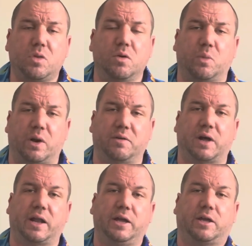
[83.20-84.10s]
When
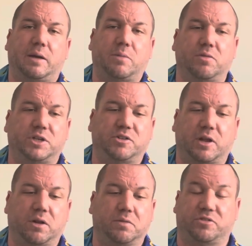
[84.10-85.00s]
Elaine came over, she
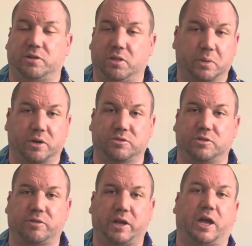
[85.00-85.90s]
said, obviously, look, we've got some
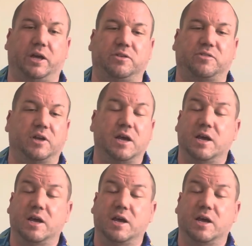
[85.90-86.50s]
great cakes.